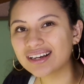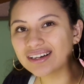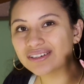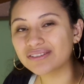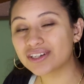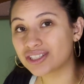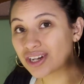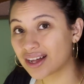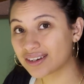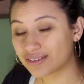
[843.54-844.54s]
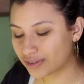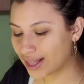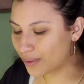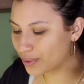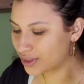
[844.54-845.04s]
of dotted
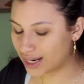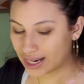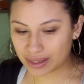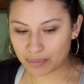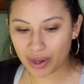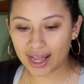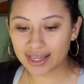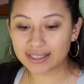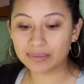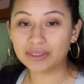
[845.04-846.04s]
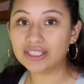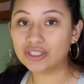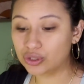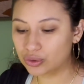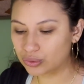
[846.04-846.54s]
flowers that I can possibly
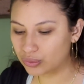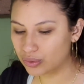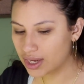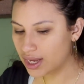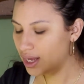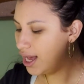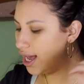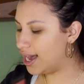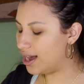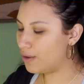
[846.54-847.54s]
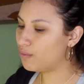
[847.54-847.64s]
do. I have